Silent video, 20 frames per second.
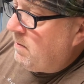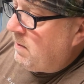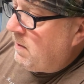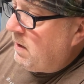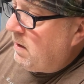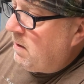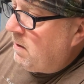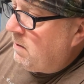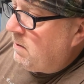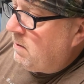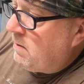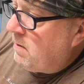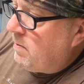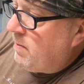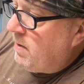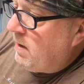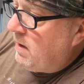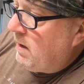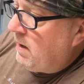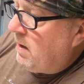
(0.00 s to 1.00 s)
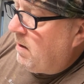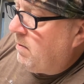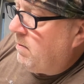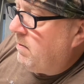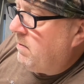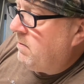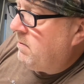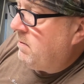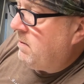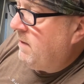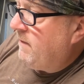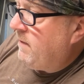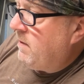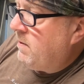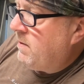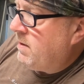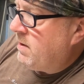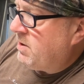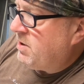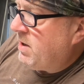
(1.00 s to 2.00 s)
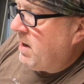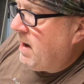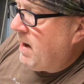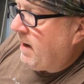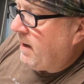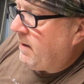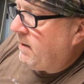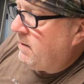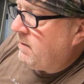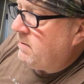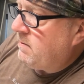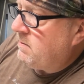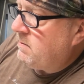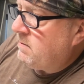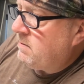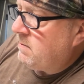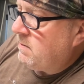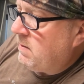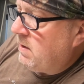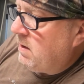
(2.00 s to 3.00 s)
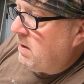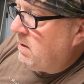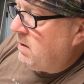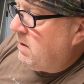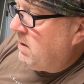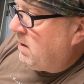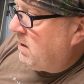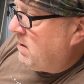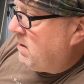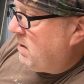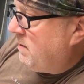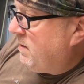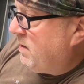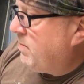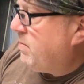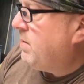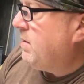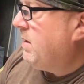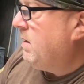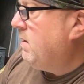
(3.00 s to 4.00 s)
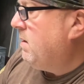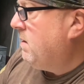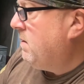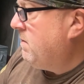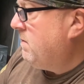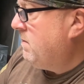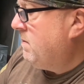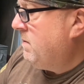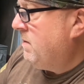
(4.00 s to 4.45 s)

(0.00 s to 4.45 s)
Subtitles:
You know, depending how, if you're in the shack, you know, you can dim it pretty low.